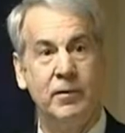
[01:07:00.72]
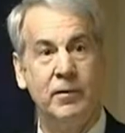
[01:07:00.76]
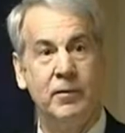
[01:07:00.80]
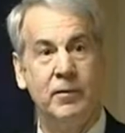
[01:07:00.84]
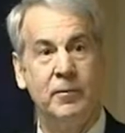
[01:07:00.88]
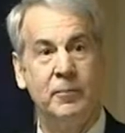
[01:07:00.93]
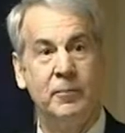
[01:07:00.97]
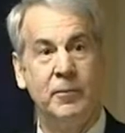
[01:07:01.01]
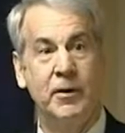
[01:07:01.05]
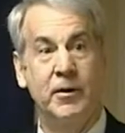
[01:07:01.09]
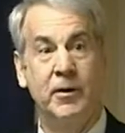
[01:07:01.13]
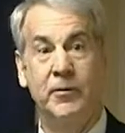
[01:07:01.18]

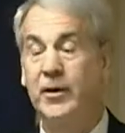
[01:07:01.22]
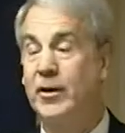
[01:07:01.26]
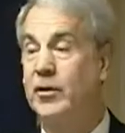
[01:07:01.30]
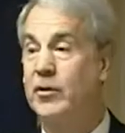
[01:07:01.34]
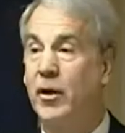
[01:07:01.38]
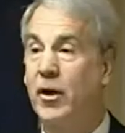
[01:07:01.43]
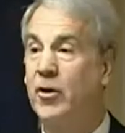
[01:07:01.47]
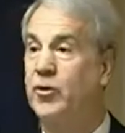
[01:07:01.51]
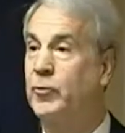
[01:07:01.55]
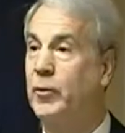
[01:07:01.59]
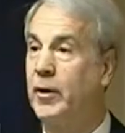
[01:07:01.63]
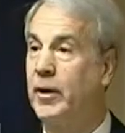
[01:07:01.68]
because he
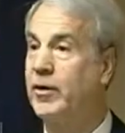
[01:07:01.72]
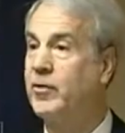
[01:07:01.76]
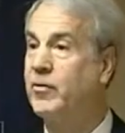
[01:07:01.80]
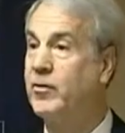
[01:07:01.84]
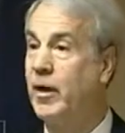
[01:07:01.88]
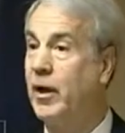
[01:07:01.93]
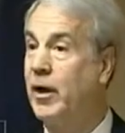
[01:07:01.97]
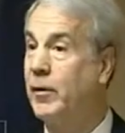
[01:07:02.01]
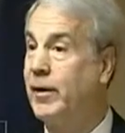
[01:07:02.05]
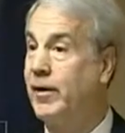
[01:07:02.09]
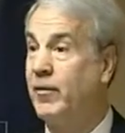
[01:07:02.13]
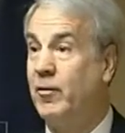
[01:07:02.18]
talks really
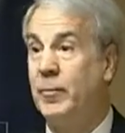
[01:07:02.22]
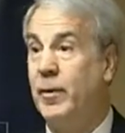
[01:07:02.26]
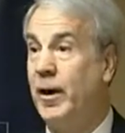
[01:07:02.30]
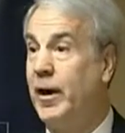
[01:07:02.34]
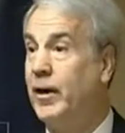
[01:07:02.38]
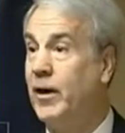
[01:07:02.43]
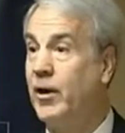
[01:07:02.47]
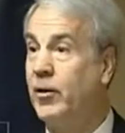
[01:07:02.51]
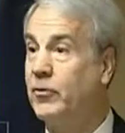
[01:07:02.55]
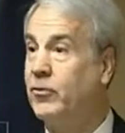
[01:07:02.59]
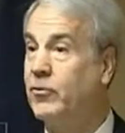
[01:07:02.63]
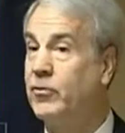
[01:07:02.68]
slow, and everybody
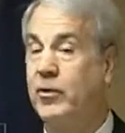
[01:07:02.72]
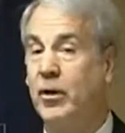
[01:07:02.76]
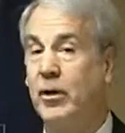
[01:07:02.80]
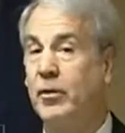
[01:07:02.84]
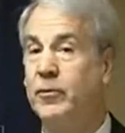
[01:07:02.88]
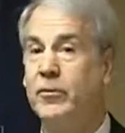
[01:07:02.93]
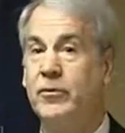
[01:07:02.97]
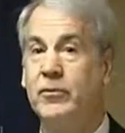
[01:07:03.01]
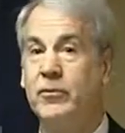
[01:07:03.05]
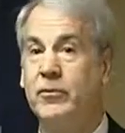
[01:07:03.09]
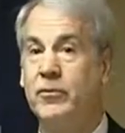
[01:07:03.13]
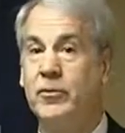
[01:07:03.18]
knows slow is
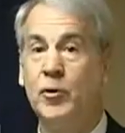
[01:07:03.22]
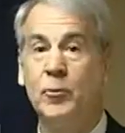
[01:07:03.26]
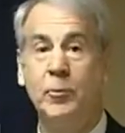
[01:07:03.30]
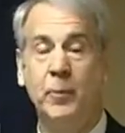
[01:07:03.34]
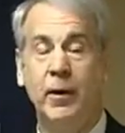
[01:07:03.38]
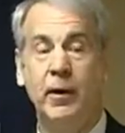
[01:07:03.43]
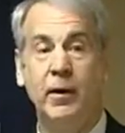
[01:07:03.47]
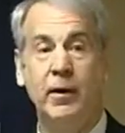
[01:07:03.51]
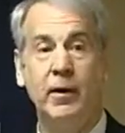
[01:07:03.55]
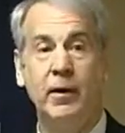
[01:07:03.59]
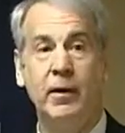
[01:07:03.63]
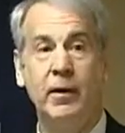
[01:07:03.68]
stupid.
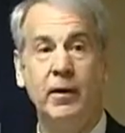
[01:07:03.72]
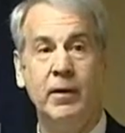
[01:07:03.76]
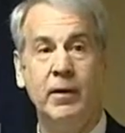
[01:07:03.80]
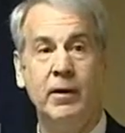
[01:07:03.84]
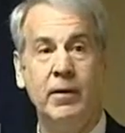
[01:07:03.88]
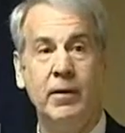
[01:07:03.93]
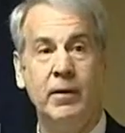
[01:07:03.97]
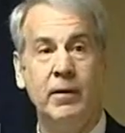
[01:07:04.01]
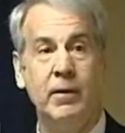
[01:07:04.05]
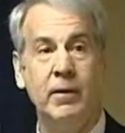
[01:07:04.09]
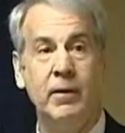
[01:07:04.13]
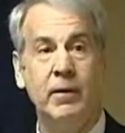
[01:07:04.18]

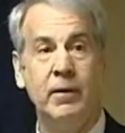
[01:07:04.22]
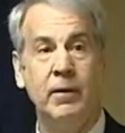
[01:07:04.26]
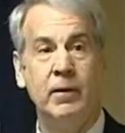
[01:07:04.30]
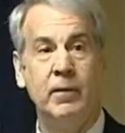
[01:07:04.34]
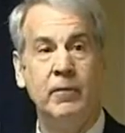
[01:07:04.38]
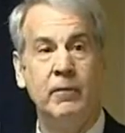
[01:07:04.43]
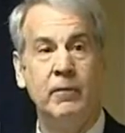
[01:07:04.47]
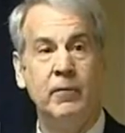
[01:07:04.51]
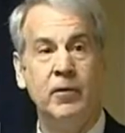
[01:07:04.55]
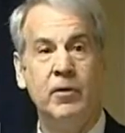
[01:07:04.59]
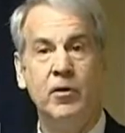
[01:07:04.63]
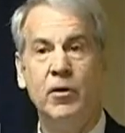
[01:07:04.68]

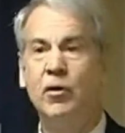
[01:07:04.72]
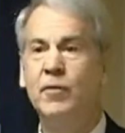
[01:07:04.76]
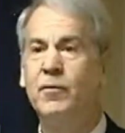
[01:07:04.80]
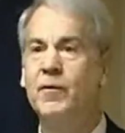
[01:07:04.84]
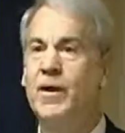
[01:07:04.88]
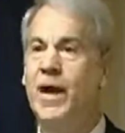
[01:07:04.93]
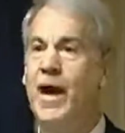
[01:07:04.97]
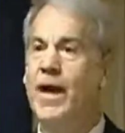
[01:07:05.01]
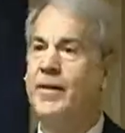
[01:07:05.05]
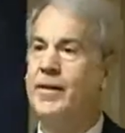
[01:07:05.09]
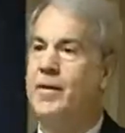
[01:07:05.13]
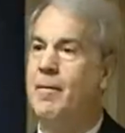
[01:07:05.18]
You've
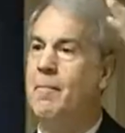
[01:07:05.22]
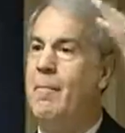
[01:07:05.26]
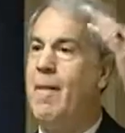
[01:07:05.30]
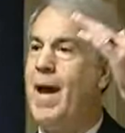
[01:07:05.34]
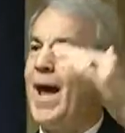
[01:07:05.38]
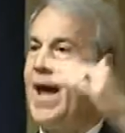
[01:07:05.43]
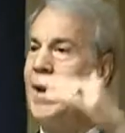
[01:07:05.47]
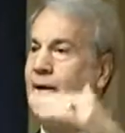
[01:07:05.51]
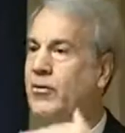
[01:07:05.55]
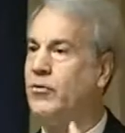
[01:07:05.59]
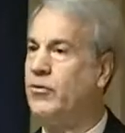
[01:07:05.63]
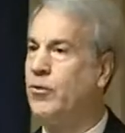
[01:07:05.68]
got to
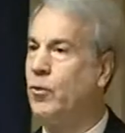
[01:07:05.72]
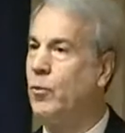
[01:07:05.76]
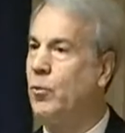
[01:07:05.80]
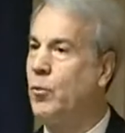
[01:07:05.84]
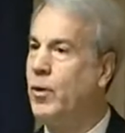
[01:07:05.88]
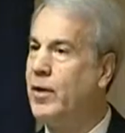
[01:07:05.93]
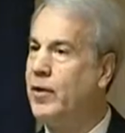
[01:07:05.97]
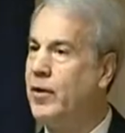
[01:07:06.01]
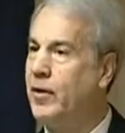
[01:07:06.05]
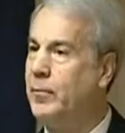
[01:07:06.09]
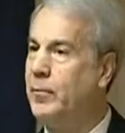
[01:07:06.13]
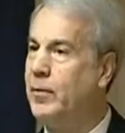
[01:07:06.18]
match the
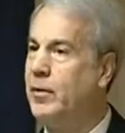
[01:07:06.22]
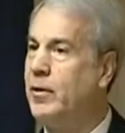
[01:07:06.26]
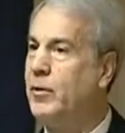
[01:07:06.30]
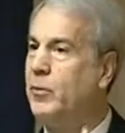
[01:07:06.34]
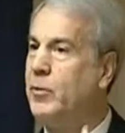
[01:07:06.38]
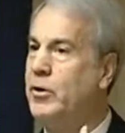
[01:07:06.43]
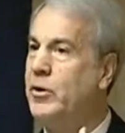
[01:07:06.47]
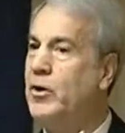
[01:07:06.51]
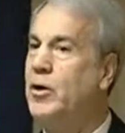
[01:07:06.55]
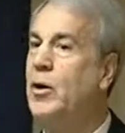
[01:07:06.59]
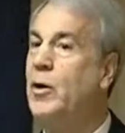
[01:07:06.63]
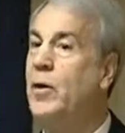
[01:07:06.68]
rhythm. When you
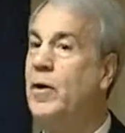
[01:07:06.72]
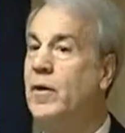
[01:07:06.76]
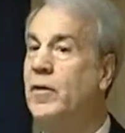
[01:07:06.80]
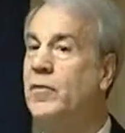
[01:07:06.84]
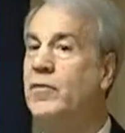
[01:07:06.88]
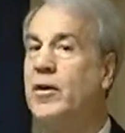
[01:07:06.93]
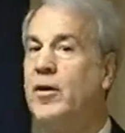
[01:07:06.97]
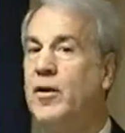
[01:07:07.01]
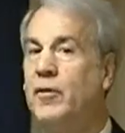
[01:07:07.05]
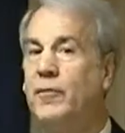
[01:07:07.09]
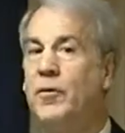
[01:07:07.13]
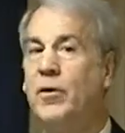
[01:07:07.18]
go into this
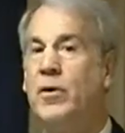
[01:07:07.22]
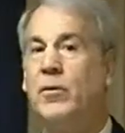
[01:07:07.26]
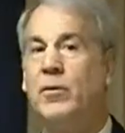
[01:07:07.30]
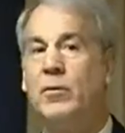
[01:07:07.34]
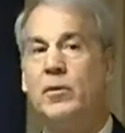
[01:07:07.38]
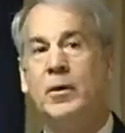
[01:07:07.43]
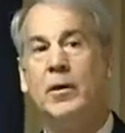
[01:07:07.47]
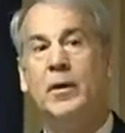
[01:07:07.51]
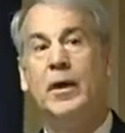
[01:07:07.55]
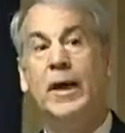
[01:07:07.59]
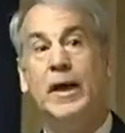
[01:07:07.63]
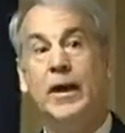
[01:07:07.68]
interview
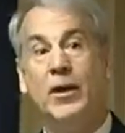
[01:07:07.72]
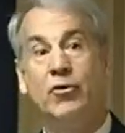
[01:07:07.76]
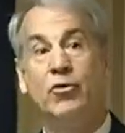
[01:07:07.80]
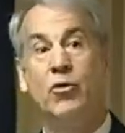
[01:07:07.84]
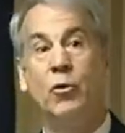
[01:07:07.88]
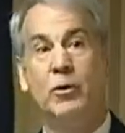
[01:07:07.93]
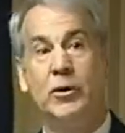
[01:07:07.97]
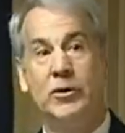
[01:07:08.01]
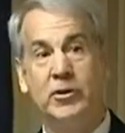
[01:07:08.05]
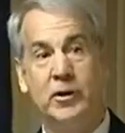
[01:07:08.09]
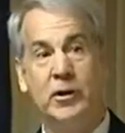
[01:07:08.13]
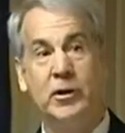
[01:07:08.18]
in
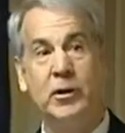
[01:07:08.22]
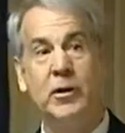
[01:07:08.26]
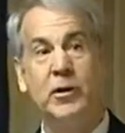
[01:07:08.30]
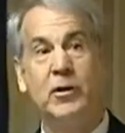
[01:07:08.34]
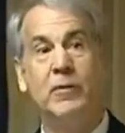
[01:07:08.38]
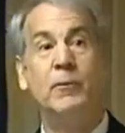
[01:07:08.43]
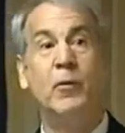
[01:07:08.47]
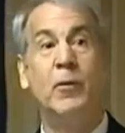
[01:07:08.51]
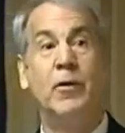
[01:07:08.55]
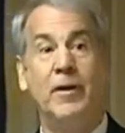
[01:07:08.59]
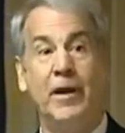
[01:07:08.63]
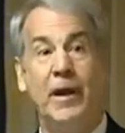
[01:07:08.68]
Georgia
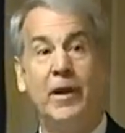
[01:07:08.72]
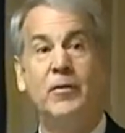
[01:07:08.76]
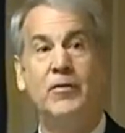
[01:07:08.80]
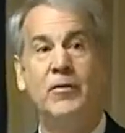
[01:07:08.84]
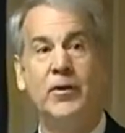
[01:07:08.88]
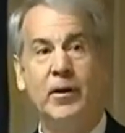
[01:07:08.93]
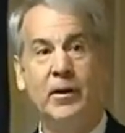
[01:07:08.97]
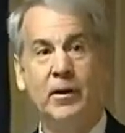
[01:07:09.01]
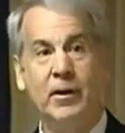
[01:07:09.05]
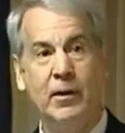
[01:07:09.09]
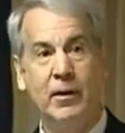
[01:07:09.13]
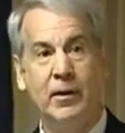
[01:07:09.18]
for Delta,
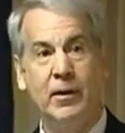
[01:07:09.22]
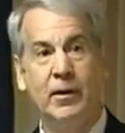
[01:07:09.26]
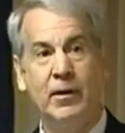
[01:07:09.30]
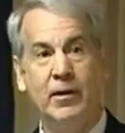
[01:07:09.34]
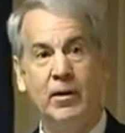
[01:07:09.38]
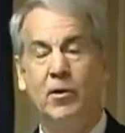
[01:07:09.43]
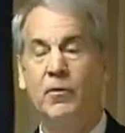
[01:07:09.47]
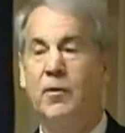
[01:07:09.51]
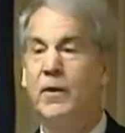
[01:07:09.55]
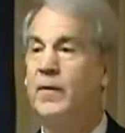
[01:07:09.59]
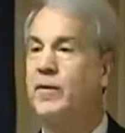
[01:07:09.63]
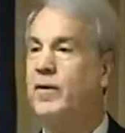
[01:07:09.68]
you
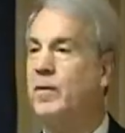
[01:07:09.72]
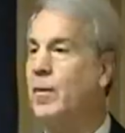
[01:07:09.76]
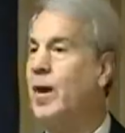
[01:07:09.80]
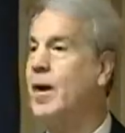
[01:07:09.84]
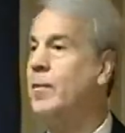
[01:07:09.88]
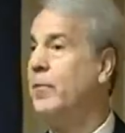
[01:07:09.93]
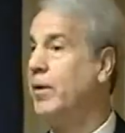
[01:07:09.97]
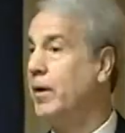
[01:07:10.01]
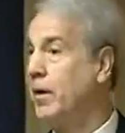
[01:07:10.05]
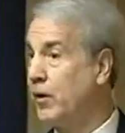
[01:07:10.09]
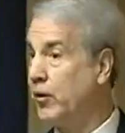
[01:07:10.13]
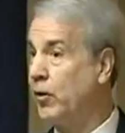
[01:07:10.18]
think there might be
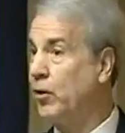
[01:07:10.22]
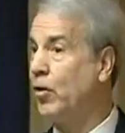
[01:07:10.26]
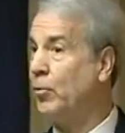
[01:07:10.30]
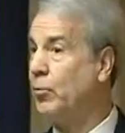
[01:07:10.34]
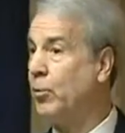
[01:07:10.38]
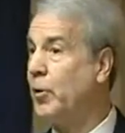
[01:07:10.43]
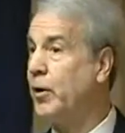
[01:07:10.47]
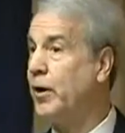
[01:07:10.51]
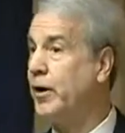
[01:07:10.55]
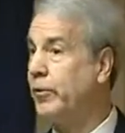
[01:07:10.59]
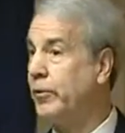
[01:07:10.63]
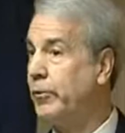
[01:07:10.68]
a good old
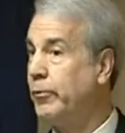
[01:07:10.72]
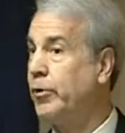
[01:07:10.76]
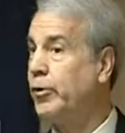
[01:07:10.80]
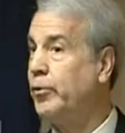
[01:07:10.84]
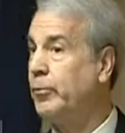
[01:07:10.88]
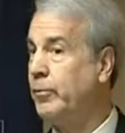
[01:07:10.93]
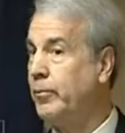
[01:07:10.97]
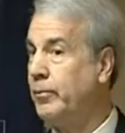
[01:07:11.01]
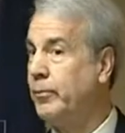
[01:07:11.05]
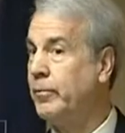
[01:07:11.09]
boy in the room?